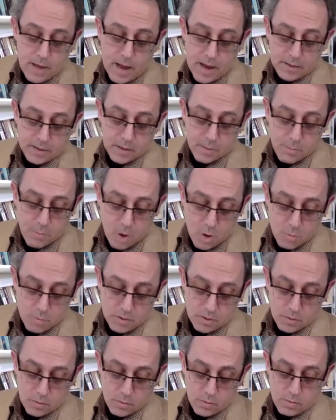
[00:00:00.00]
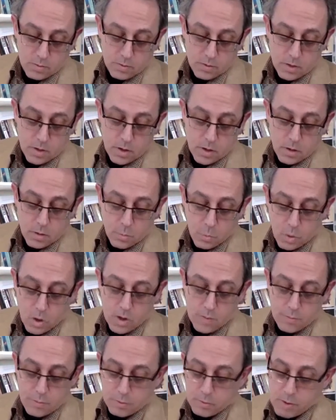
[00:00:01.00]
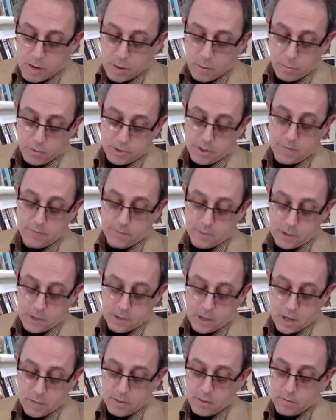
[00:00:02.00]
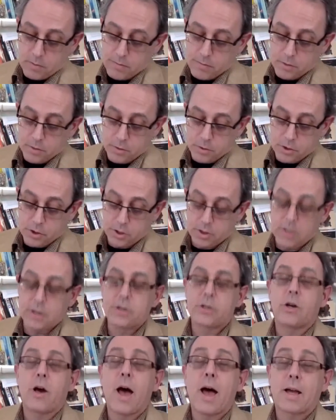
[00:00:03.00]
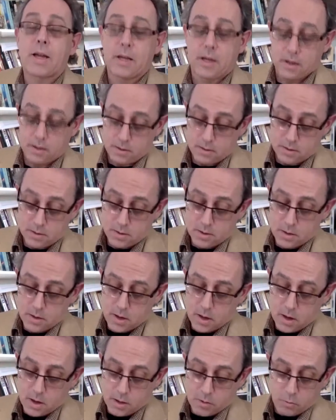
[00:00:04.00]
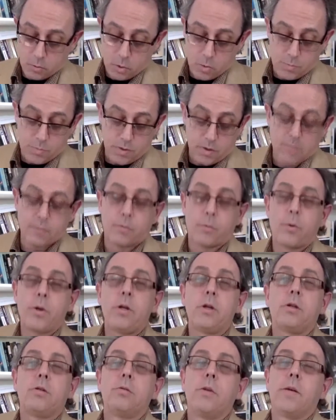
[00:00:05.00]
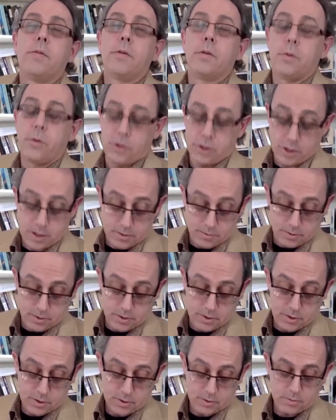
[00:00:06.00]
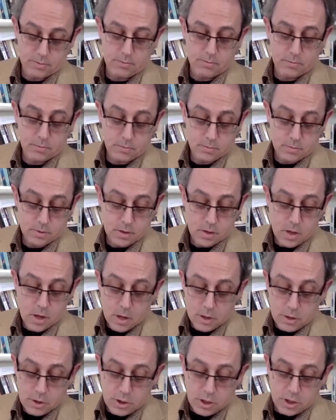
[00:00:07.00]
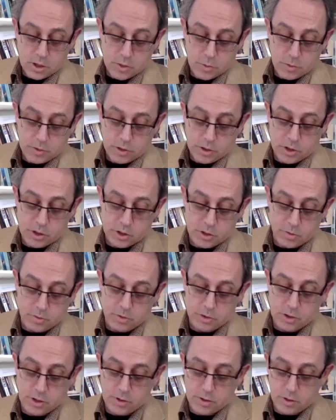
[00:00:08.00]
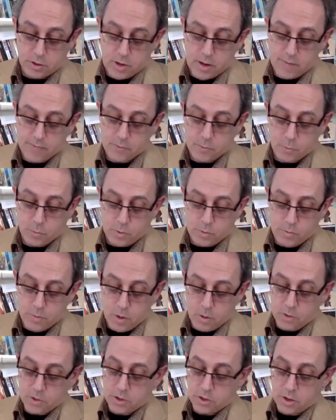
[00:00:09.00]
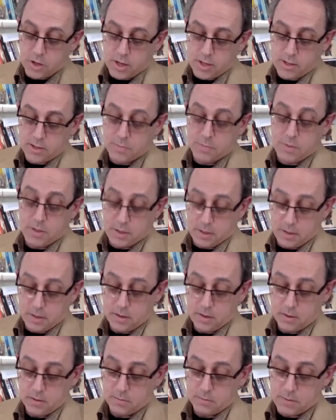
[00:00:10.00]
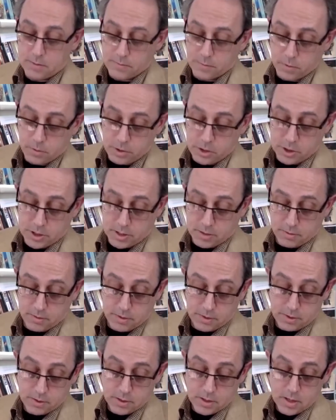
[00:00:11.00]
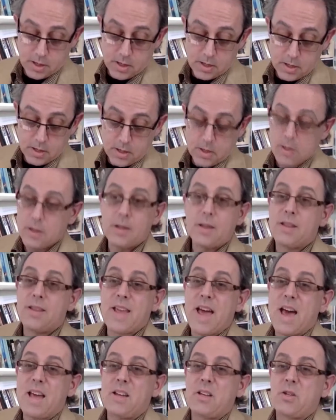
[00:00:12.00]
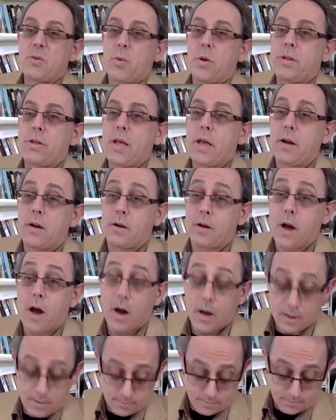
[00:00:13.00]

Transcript: "At the moment, one prerequisite for coming revolution is lacking, a group of real revolutionaries. Just what the students on the left would most like to be, revolutionaries, that is what they are not.